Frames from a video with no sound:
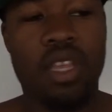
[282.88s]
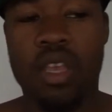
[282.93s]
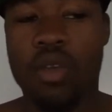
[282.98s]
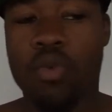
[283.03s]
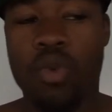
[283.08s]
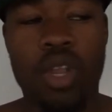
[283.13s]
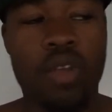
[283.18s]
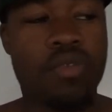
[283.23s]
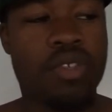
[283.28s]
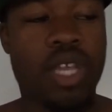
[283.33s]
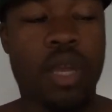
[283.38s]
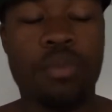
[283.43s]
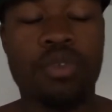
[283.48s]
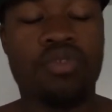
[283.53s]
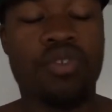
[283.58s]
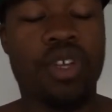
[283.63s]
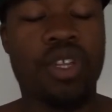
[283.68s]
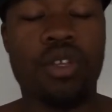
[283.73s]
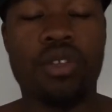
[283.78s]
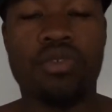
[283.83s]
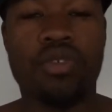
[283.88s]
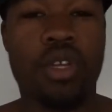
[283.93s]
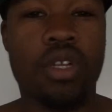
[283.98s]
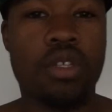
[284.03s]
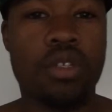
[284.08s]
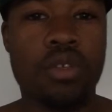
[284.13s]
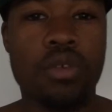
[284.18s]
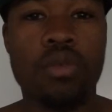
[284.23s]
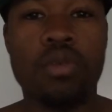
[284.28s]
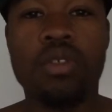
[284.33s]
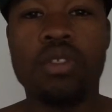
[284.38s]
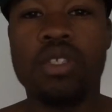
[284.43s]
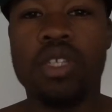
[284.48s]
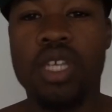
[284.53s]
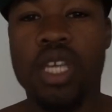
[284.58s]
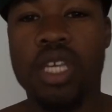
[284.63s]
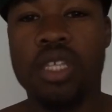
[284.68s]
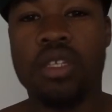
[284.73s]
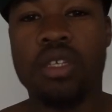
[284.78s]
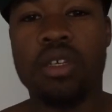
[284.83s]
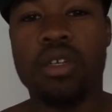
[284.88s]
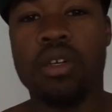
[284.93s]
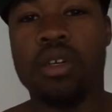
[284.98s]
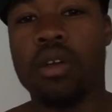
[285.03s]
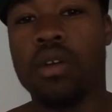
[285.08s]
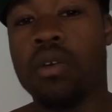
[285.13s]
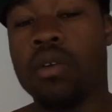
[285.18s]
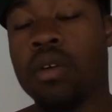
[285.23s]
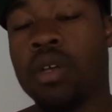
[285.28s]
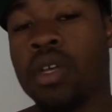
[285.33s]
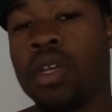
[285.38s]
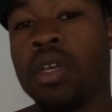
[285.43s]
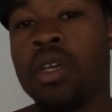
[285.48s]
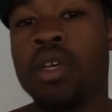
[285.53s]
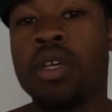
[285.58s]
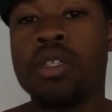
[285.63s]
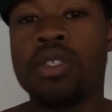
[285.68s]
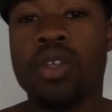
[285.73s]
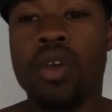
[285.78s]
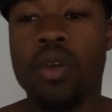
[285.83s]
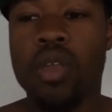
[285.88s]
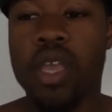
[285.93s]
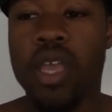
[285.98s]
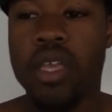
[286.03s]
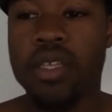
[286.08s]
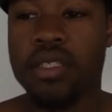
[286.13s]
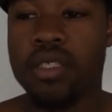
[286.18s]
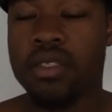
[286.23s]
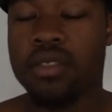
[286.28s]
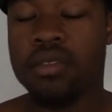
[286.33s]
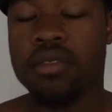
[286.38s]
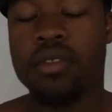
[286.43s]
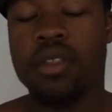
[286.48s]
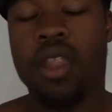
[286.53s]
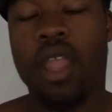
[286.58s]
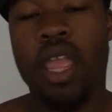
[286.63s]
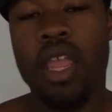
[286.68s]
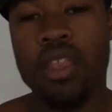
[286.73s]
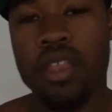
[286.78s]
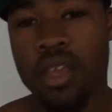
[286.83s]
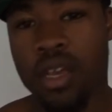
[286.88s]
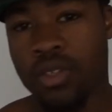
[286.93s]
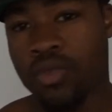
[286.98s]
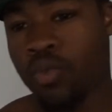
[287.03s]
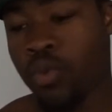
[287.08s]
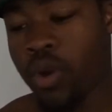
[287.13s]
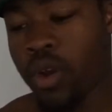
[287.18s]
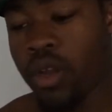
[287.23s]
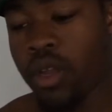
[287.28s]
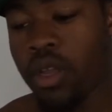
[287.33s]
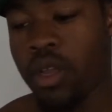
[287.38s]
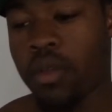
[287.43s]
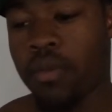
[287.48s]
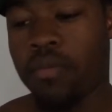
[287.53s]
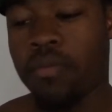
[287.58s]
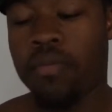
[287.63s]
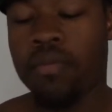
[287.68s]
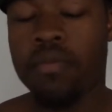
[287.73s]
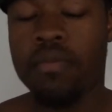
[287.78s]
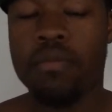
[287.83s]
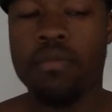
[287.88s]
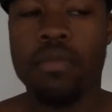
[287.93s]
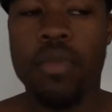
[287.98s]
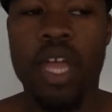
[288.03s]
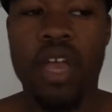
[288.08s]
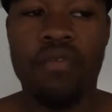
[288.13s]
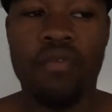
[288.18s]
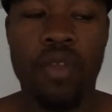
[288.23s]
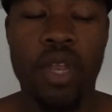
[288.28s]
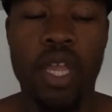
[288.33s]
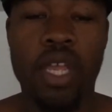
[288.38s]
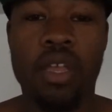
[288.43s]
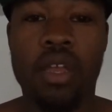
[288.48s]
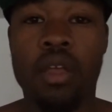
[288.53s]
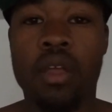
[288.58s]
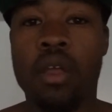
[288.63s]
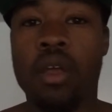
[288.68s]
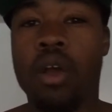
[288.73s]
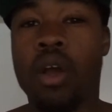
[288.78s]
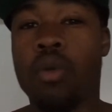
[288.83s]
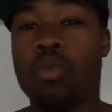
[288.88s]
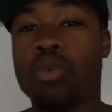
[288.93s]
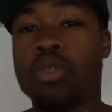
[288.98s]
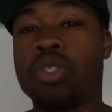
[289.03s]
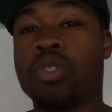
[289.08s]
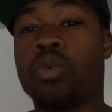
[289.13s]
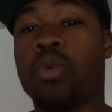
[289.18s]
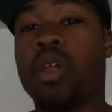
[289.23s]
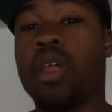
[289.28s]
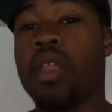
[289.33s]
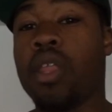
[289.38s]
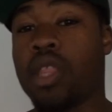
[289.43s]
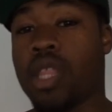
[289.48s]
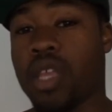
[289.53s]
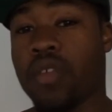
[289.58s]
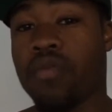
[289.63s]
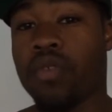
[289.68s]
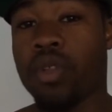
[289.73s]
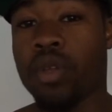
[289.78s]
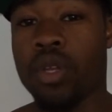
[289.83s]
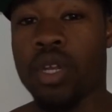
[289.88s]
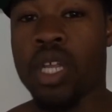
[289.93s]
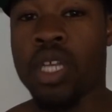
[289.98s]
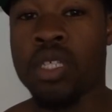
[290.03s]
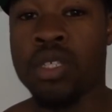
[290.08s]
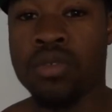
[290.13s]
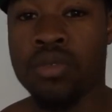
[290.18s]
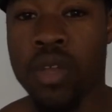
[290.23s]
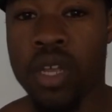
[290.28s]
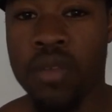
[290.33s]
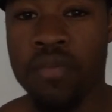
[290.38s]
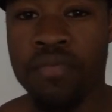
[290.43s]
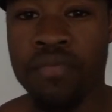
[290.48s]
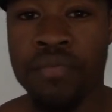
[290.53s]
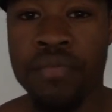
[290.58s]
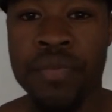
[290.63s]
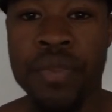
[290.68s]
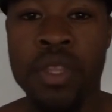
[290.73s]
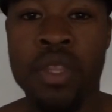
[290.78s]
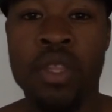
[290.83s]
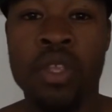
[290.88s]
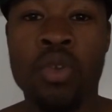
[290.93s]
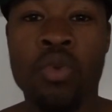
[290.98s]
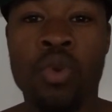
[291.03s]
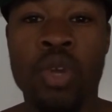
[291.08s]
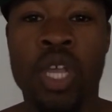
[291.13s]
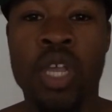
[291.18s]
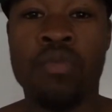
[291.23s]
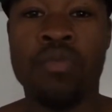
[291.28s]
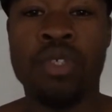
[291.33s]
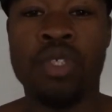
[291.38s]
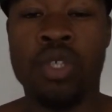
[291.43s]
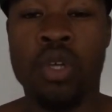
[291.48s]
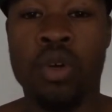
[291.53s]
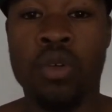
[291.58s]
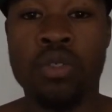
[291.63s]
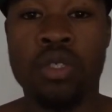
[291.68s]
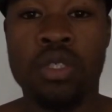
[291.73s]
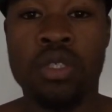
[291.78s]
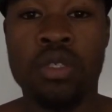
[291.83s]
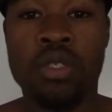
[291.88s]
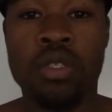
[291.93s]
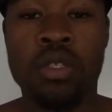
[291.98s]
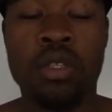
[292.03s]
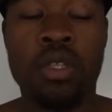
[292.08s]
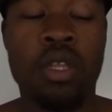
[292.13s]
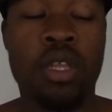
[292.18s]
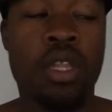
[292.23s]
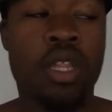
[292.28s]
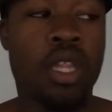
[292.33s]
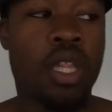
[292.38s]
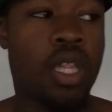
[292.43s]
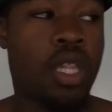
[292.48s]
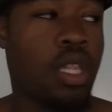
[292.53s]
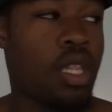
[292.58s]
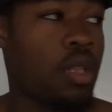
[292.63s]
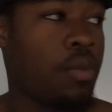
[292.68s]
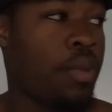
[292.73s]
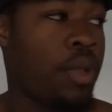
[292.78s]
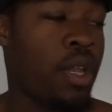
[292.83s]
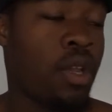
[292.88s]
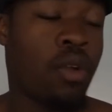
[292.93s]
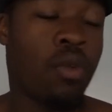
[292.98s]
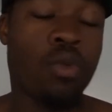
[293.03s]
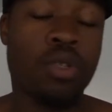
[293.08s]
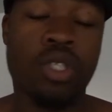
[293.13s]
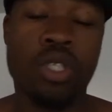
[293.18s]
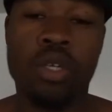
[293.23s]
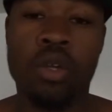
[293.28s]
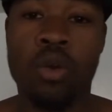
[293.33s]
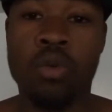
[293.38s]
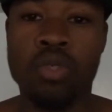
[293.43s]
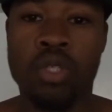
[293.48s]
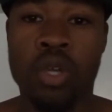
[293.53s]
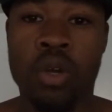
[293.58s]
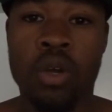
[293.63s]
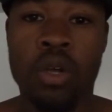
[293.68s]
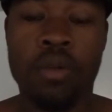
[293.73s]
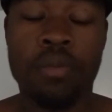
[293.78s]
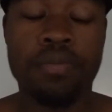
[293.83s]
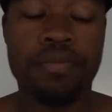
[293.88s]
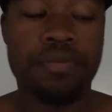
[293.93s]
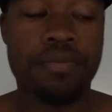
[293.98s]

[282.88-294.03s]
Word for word: whatever type of training you're trying to do to get to your goal. So yes, it does work. I feel like almost doing anything for 30 days straight, you will get results depending on what your goals are.